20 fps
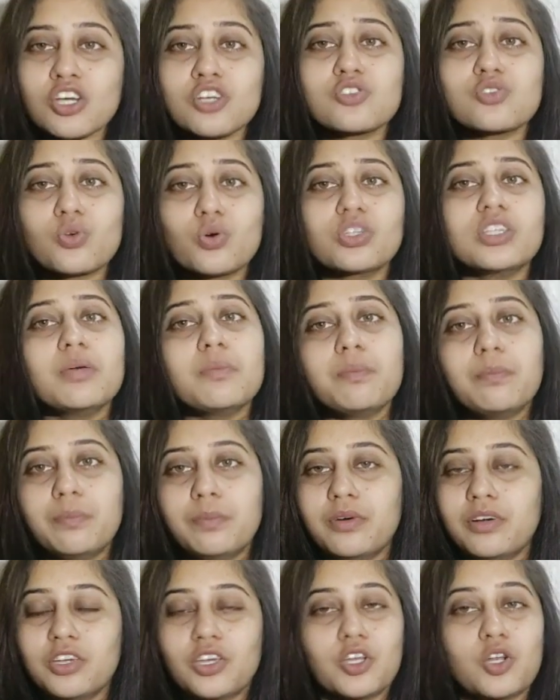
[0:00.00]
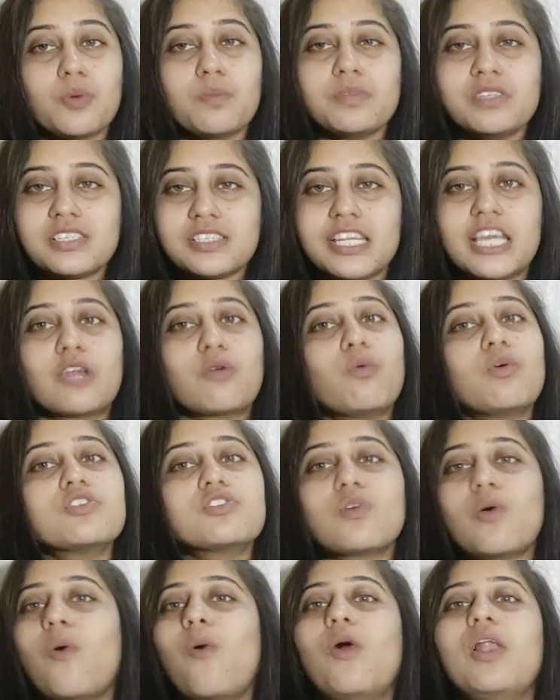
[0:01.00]
So the, you know, mistake
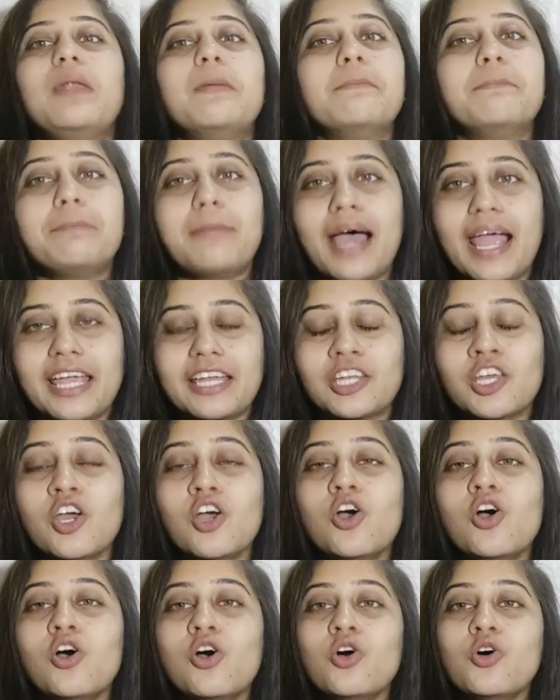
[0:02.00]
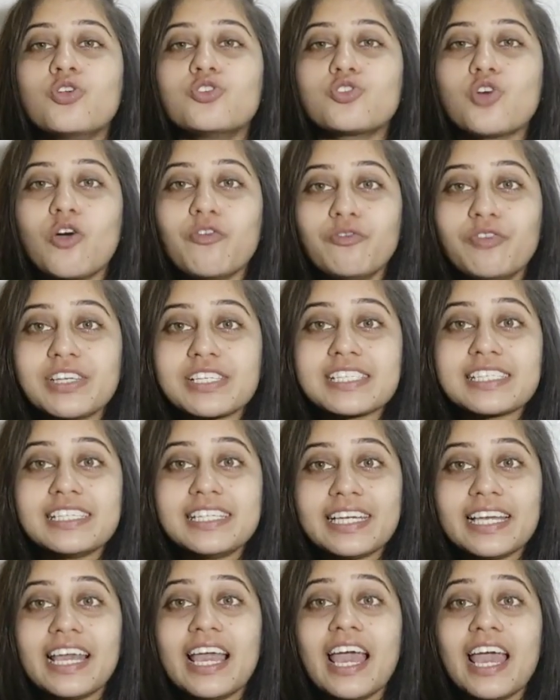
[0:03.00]
was all mine. So
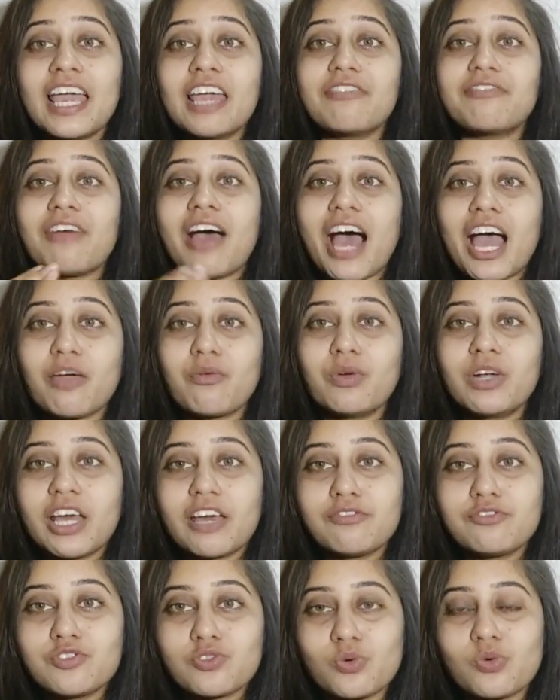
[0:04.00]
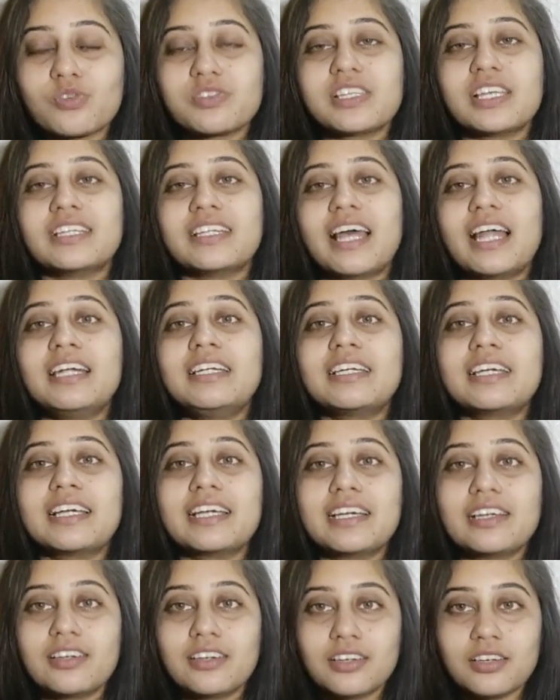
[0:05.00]
obviously, if I would have chosen that
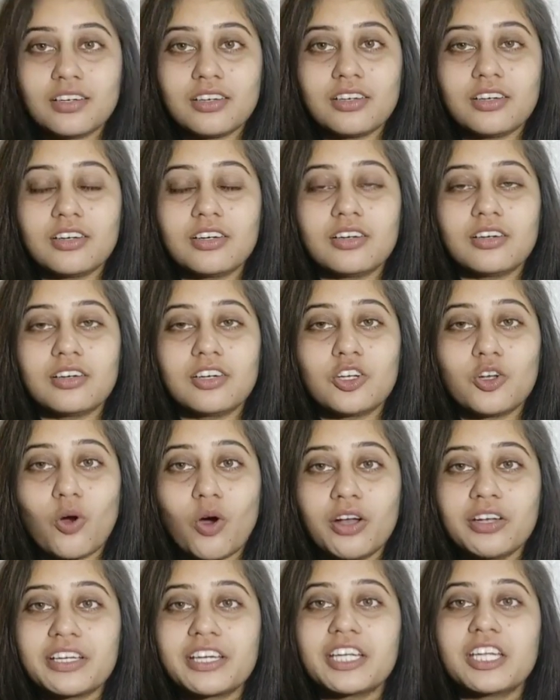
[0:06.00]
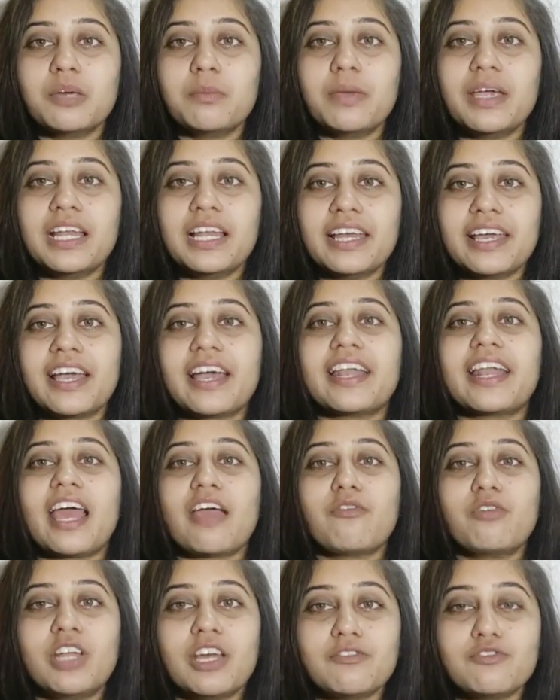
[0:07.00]
non-creamy layer,
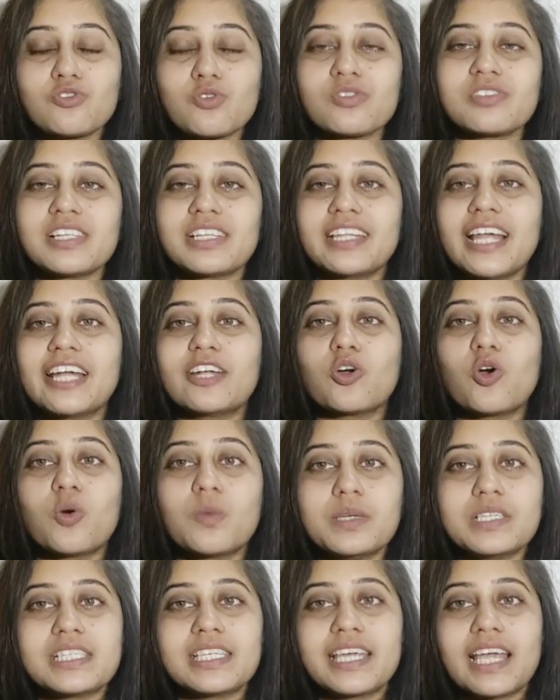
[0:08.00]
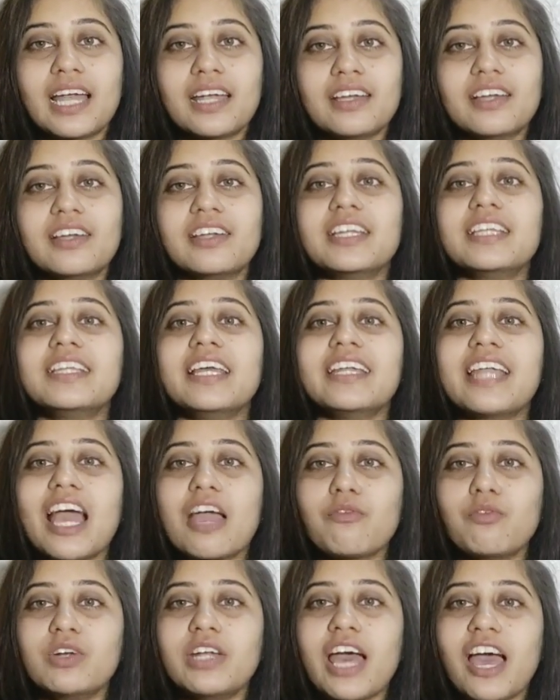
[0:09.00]
I would have chosen that OBC category, then
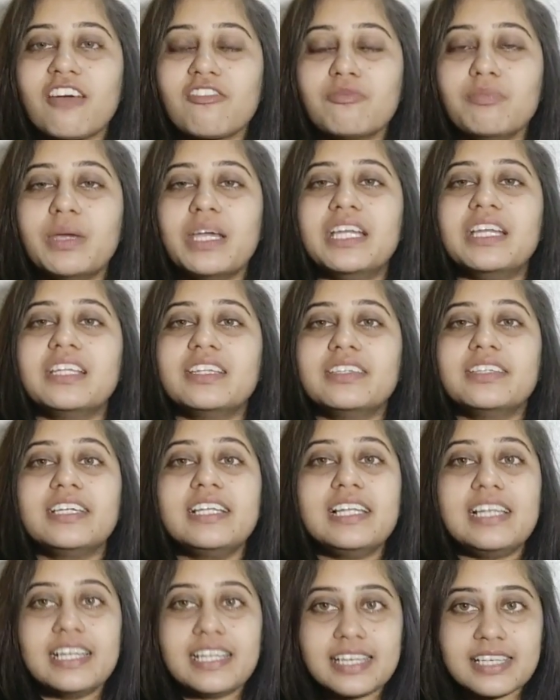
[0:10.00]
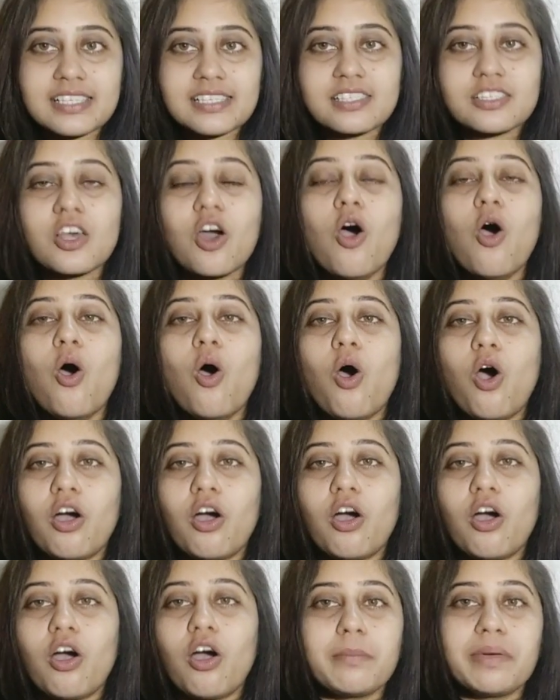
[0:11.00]
I would have been in the lists
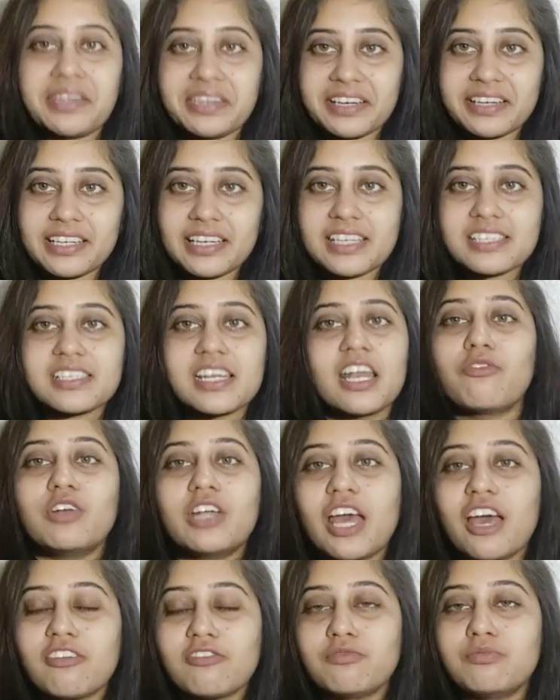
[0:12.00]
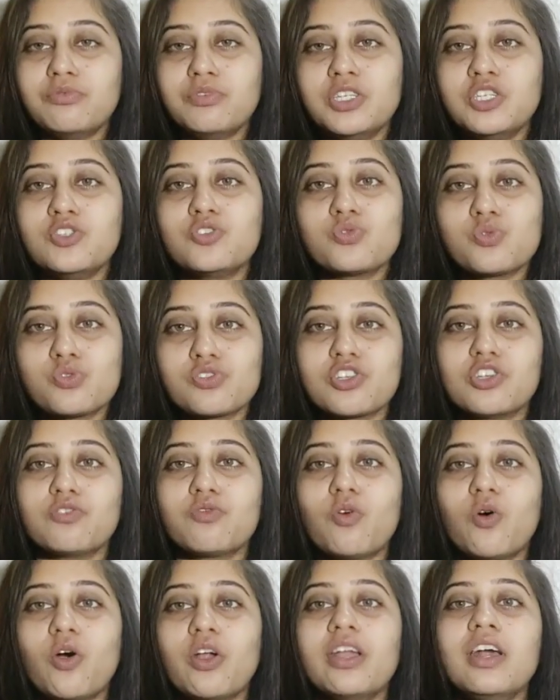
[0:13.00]
or in the merit list. I would have been
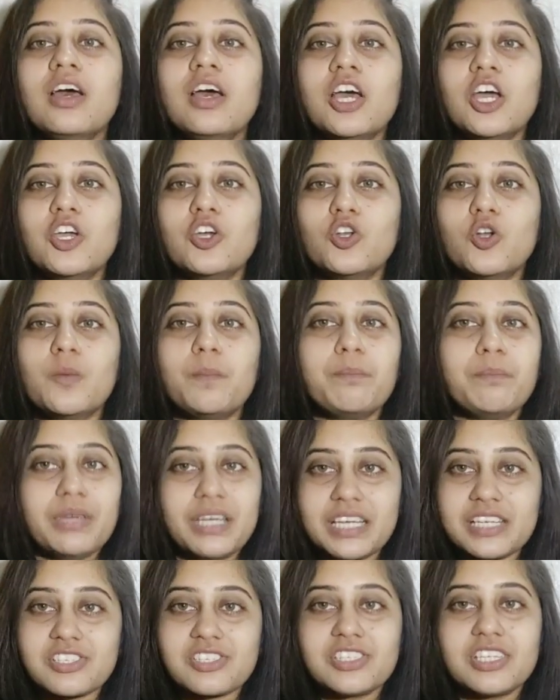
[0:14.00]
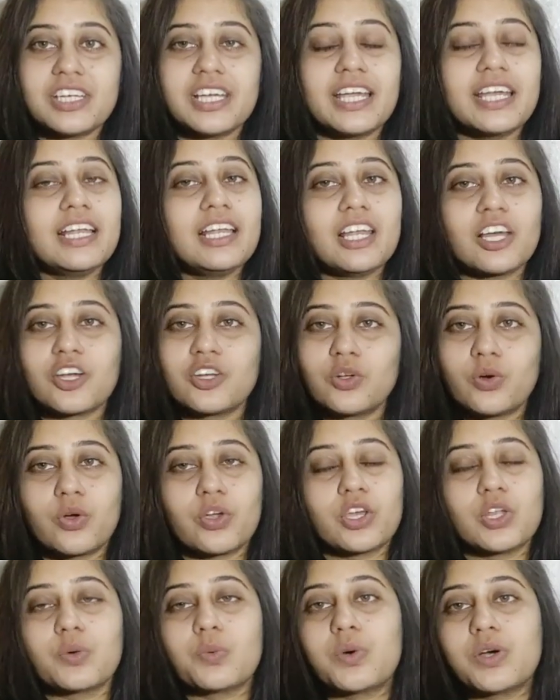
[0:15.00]
chosen for, you know, PhD in Lucknow
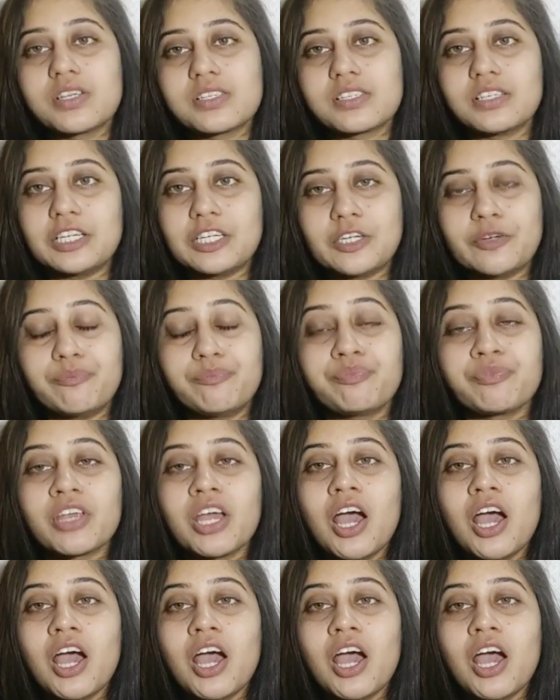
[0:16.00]
University.